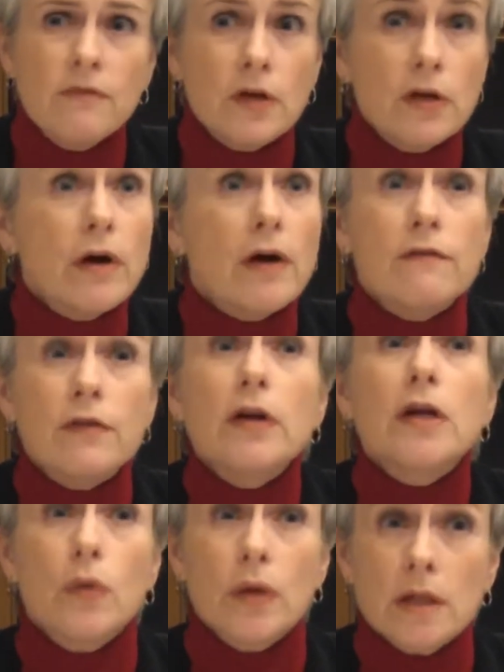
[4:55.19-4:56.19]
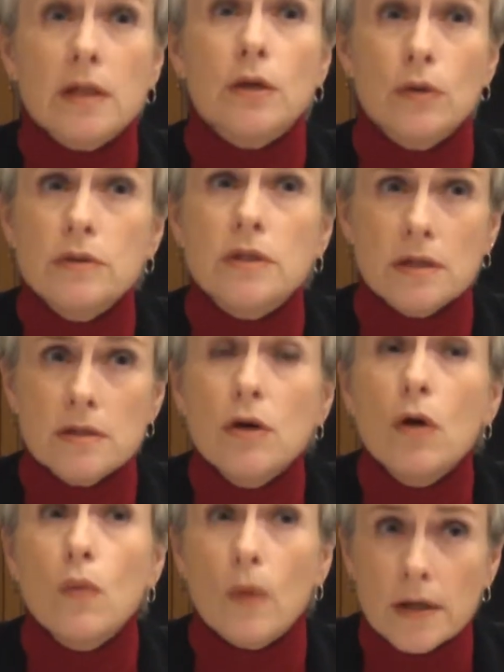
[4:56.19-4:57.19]
Figure out very quickly who does
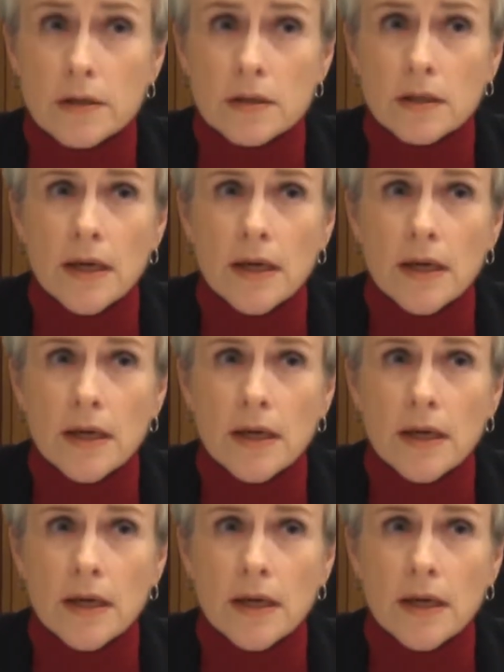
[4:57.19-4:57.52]
know what